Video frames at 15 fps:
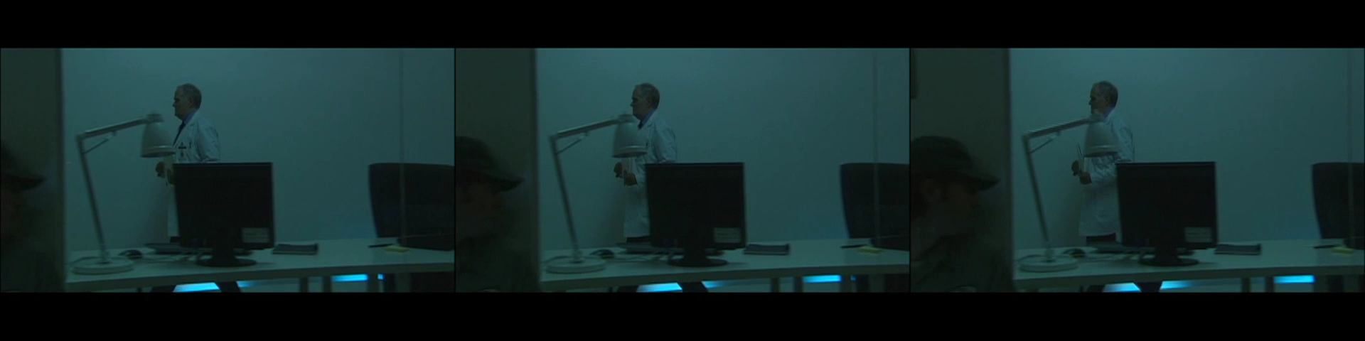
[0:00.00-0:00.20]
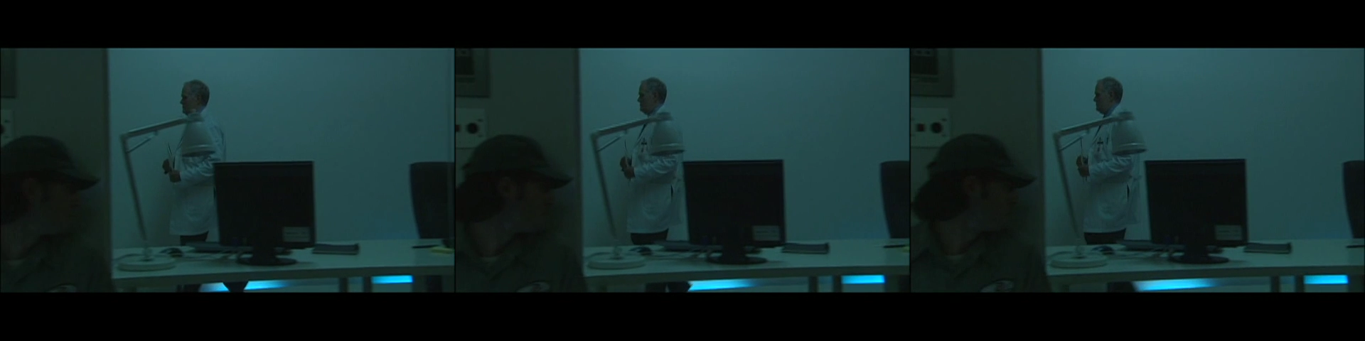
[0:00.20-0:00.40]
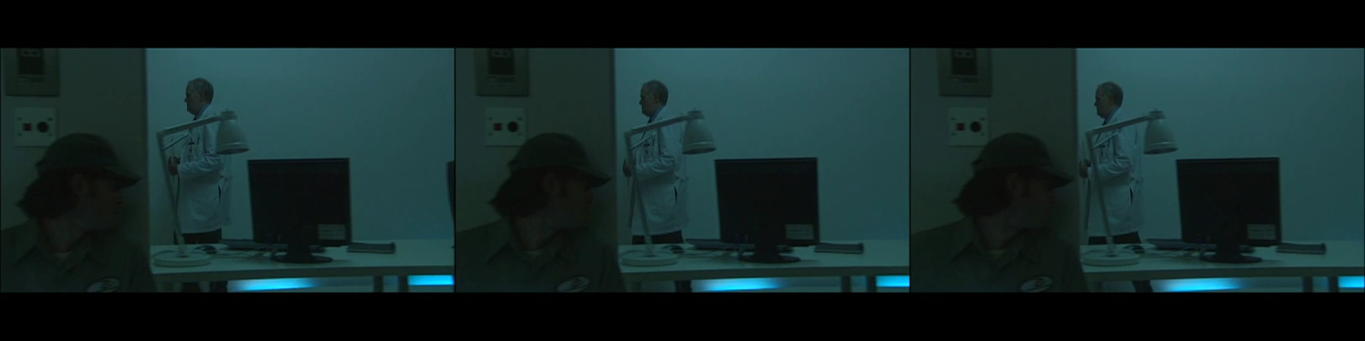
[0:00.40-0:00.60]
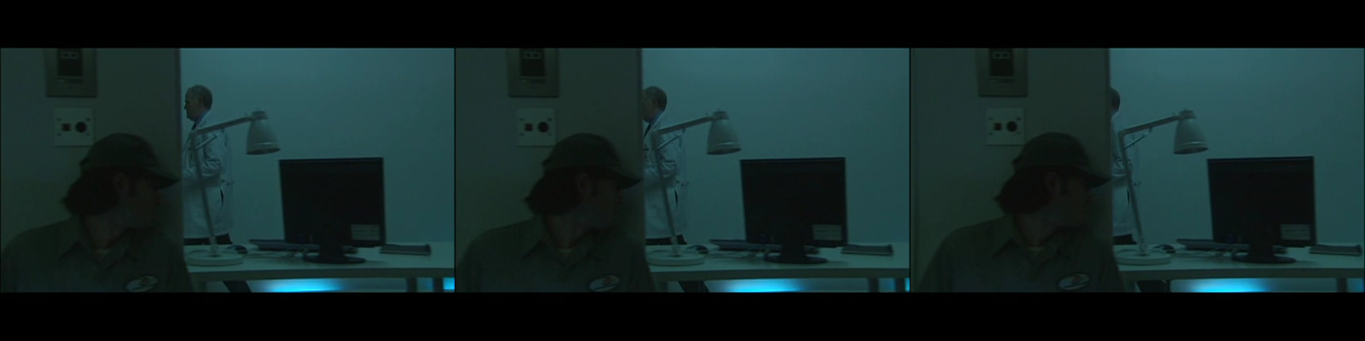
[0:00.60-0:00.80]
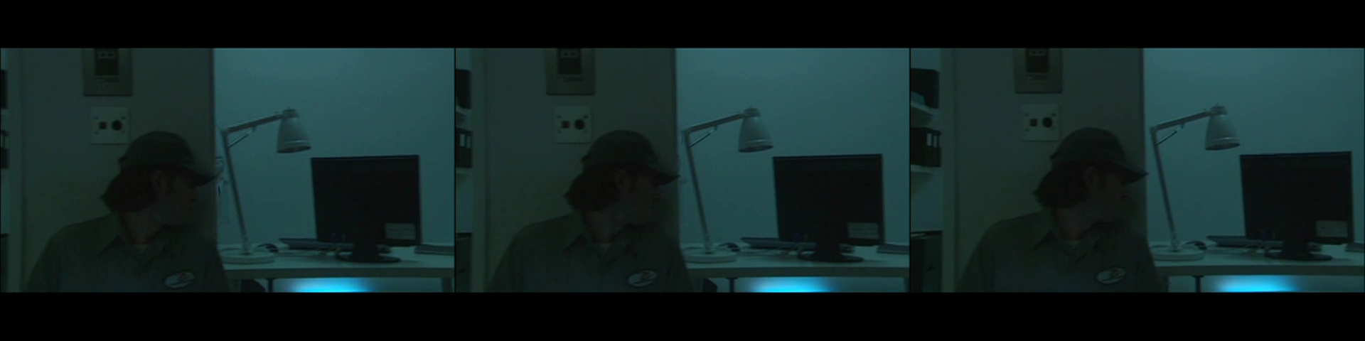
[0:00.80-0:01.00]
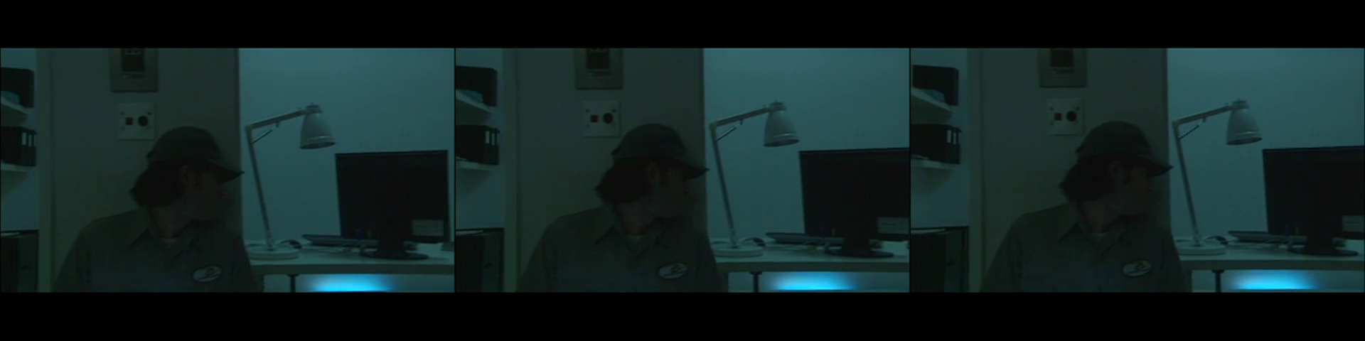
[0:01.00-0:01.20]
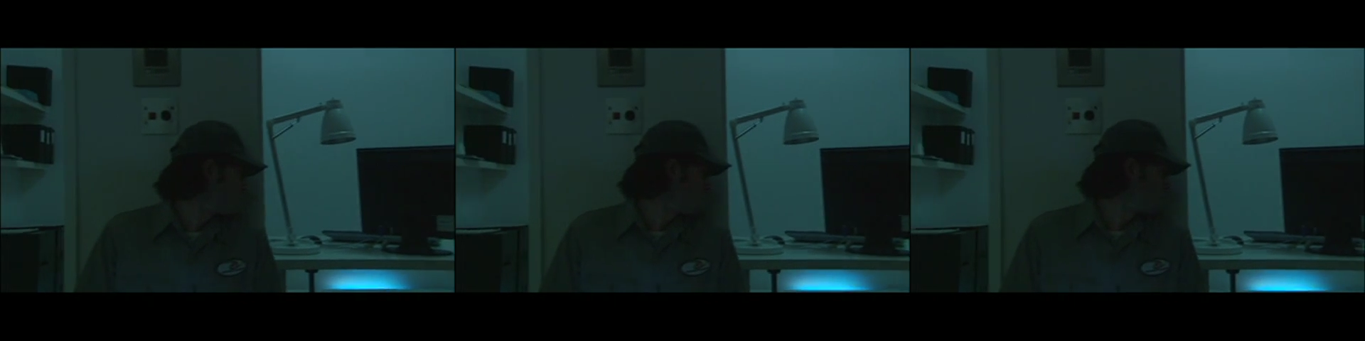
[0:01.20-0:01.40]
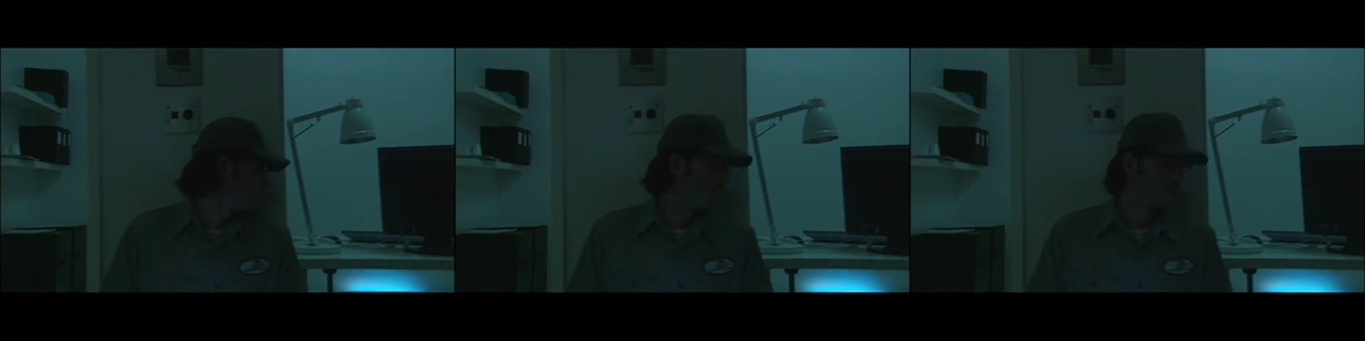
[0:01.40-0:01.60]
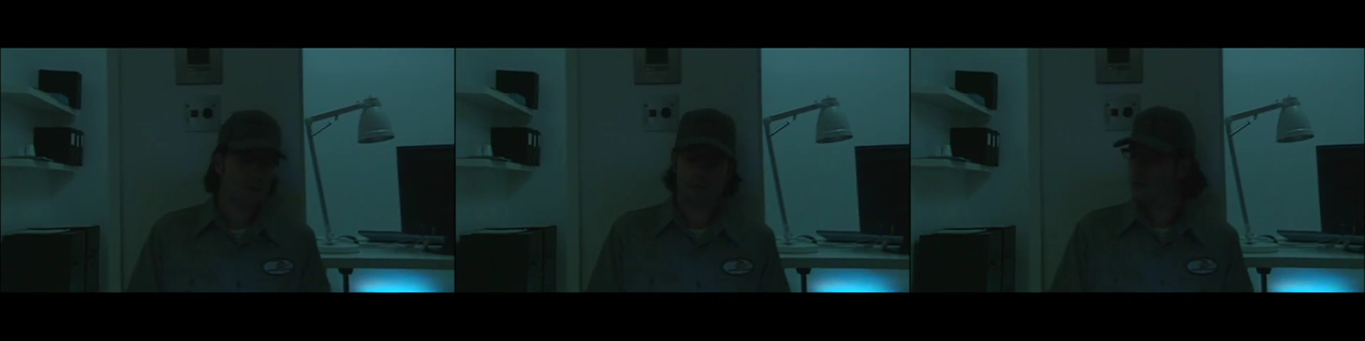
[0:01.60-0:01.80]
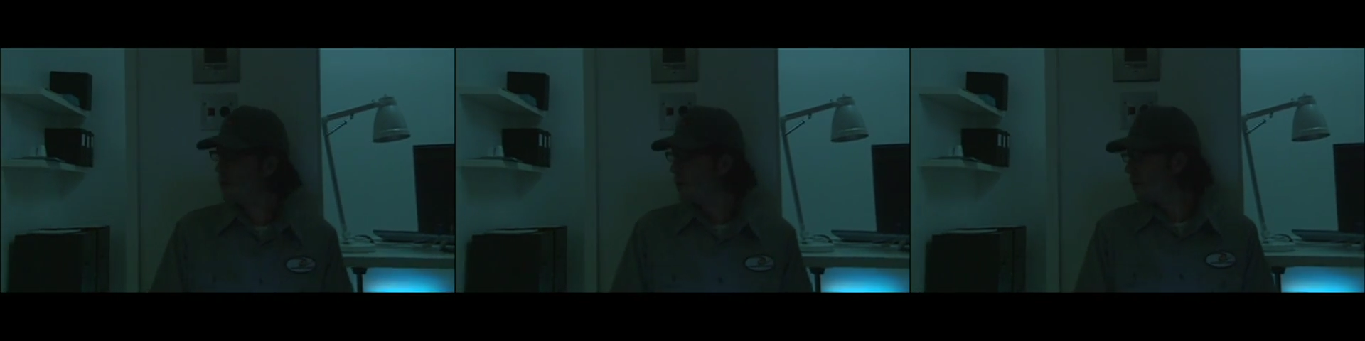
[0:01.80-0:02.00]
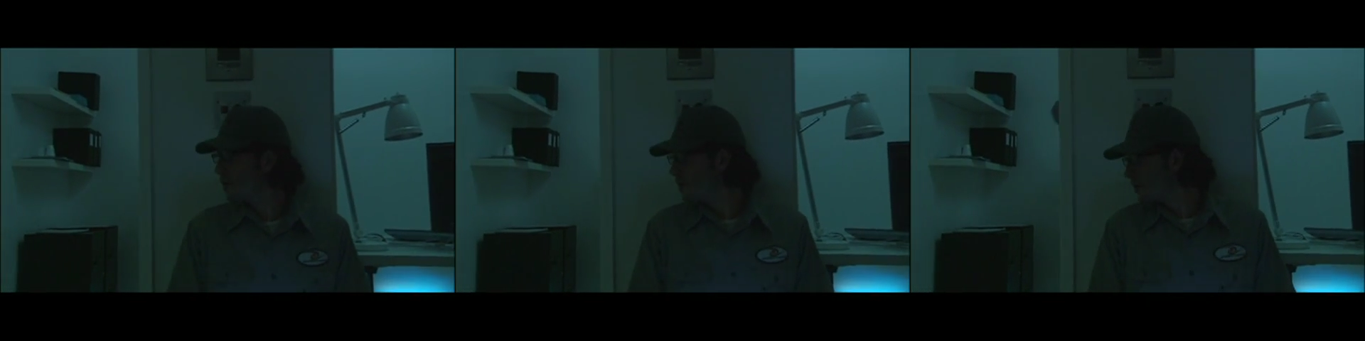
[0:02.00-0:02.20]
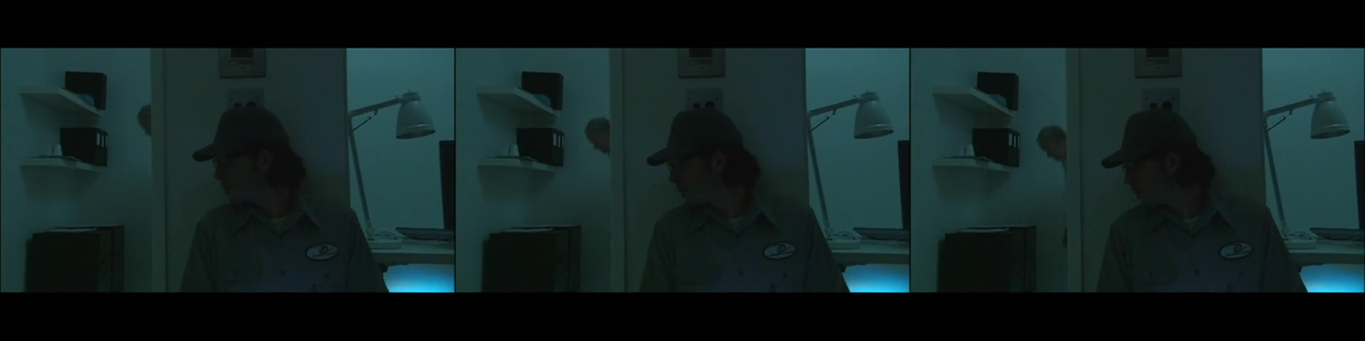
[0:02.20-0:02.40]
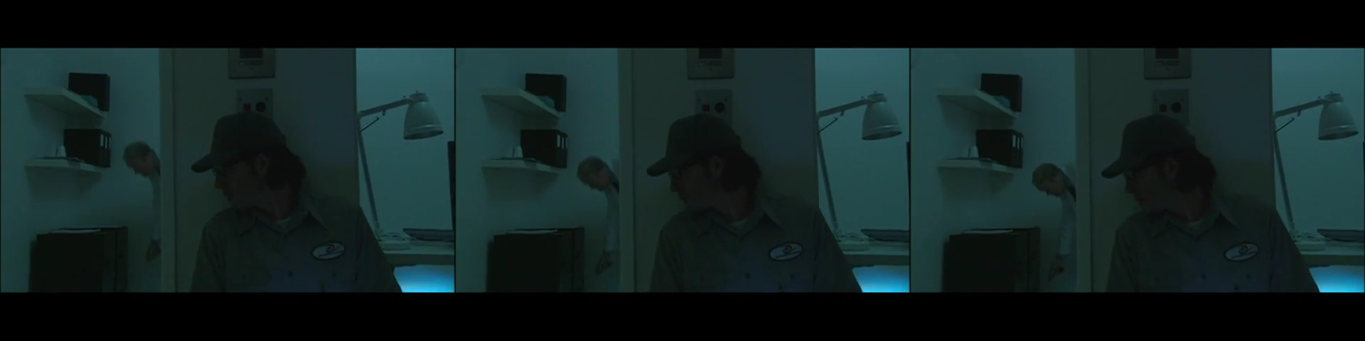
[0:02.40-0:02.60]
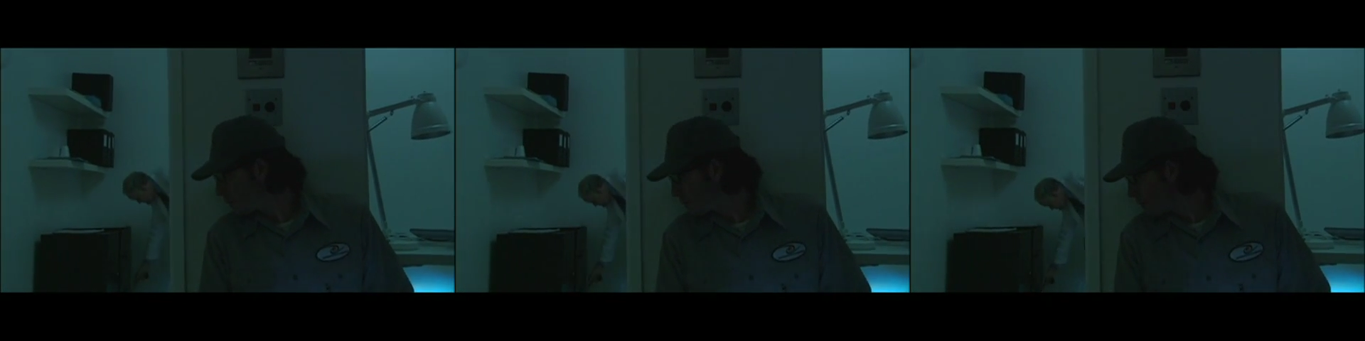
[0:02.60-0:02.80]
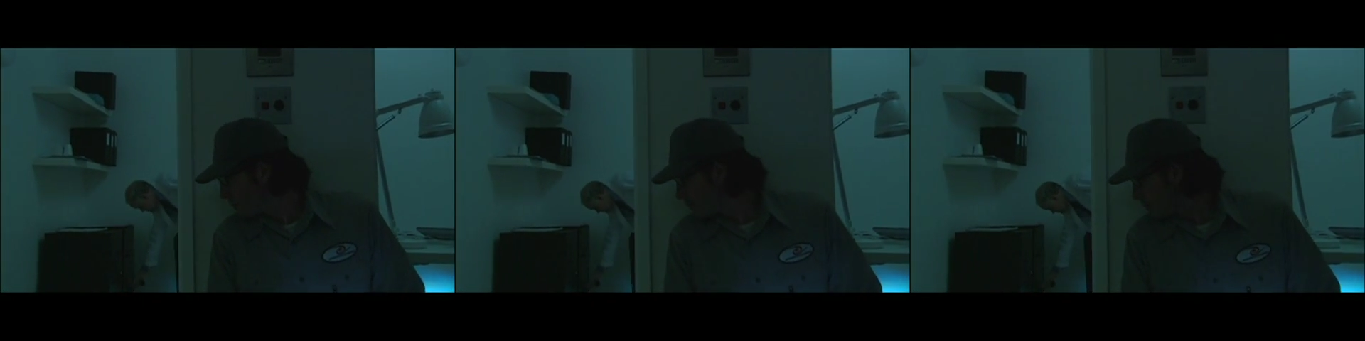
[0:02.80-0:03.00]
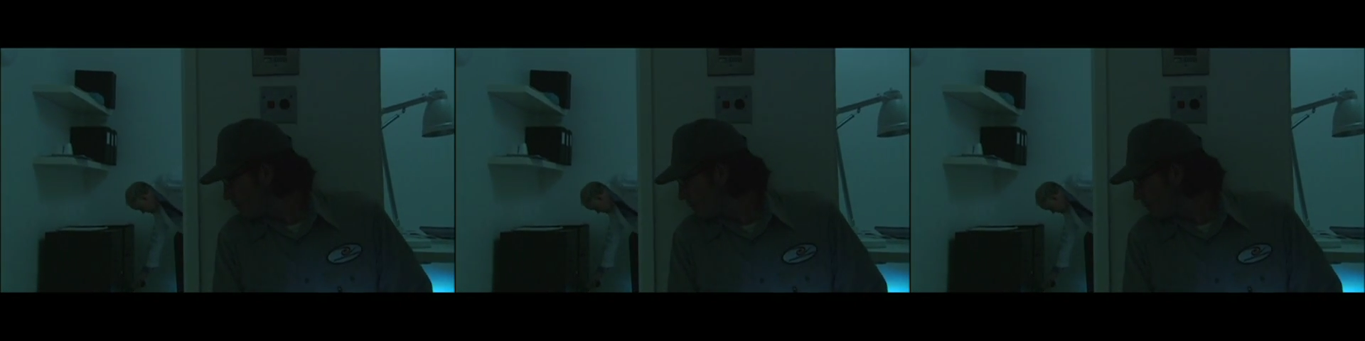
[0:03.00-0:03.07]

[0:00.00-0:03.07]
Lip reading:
Nobody's mouth can be seen.